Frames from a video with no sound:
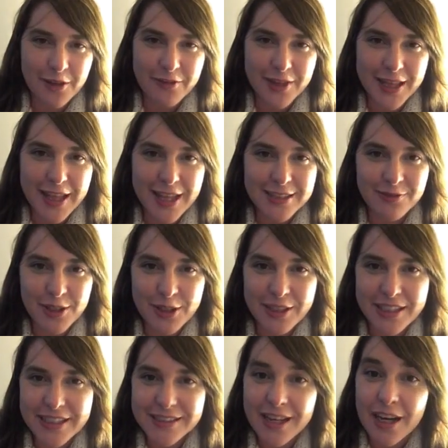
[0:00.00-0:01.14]
over the last few
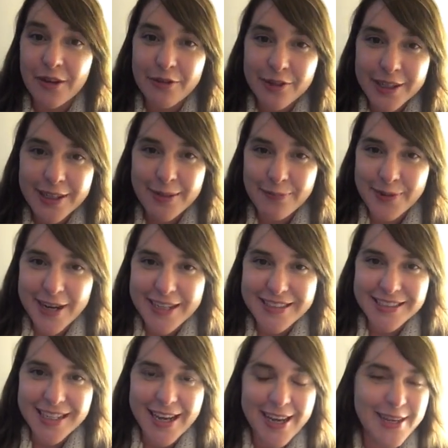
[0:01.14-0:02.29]
years. I really
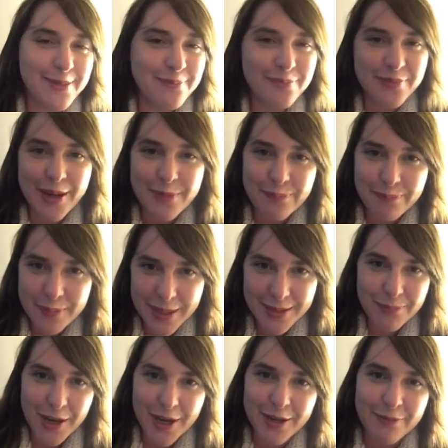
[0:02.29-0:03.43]
appreciate them. They're a
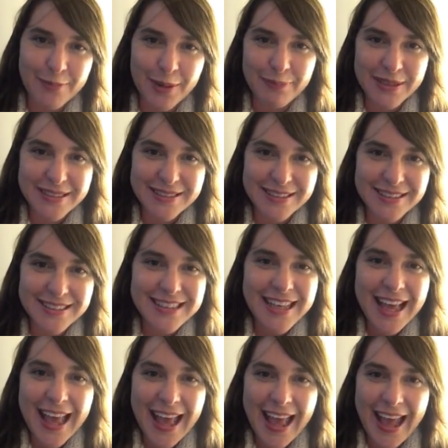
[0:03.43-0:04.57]
big part of my business,
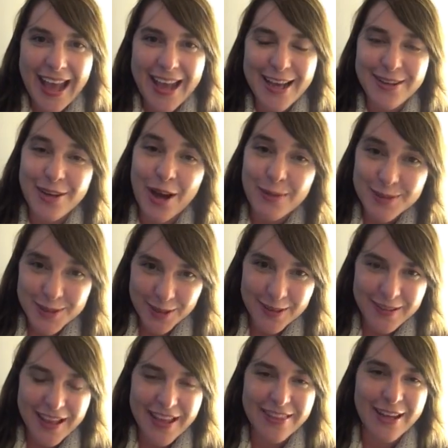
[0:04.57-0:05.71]
and I'm so
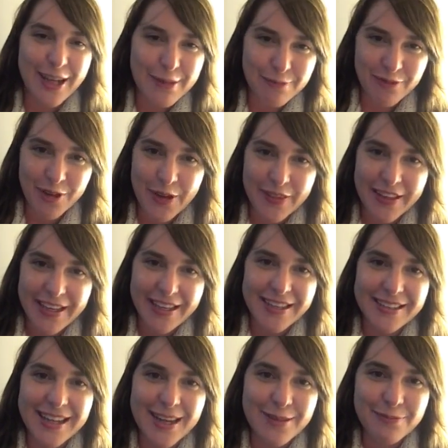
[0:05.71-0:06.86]
glad that I'm finally
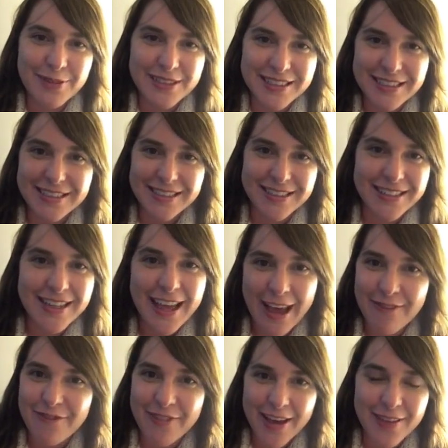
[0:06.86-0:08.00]
in a position,
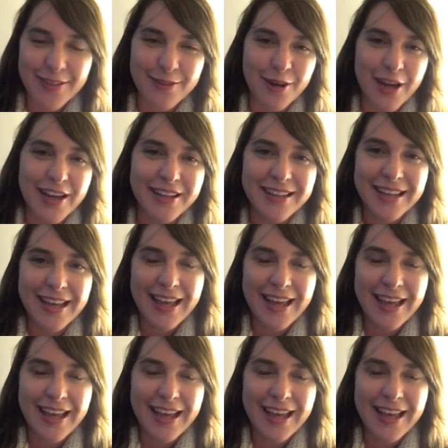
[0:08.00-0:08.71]
have found the right